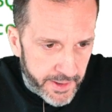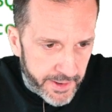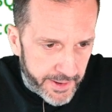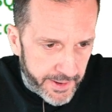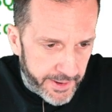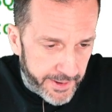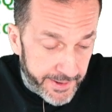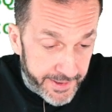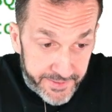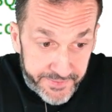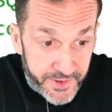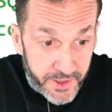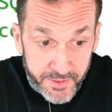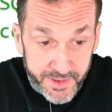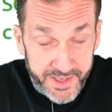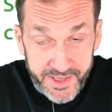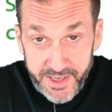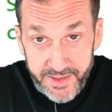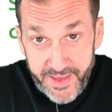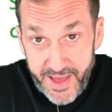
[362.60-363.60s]
uh, if you're
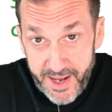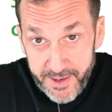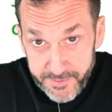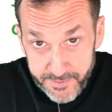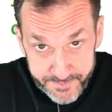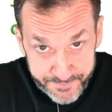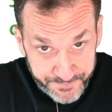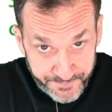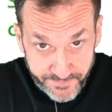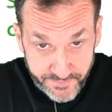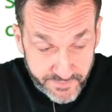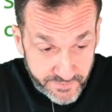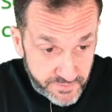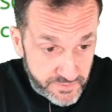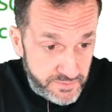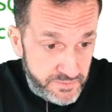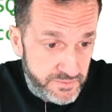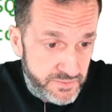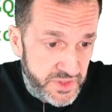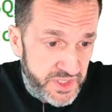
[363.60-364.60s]
into that
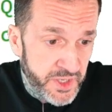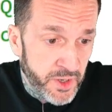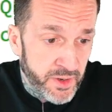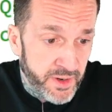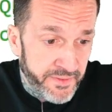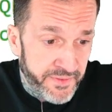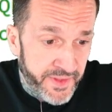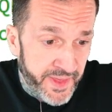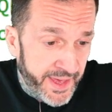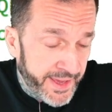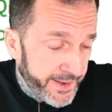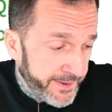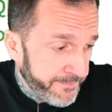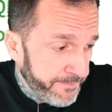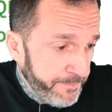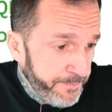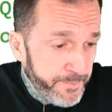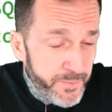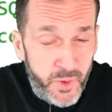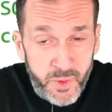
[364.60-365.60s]
sort of
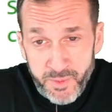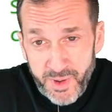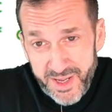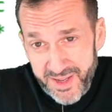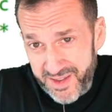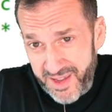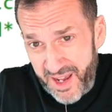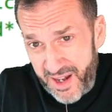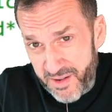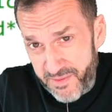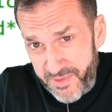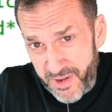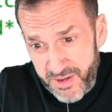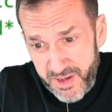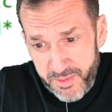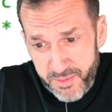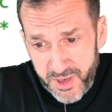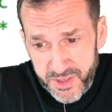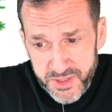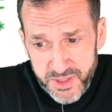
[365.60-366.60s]
thing, you might care
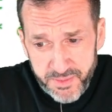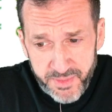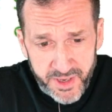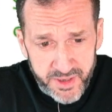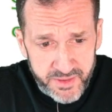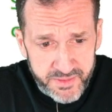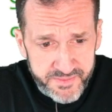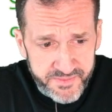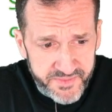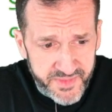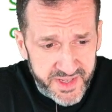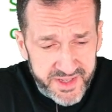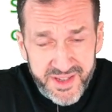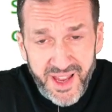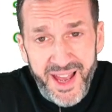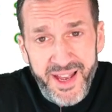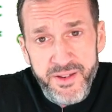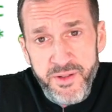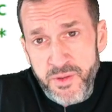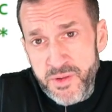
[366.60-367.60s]
very much about this.
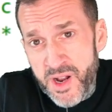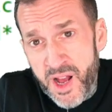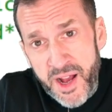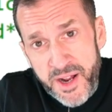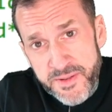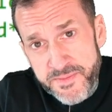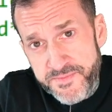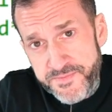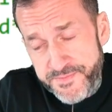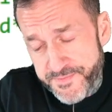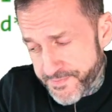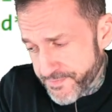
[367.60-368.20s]
I do not.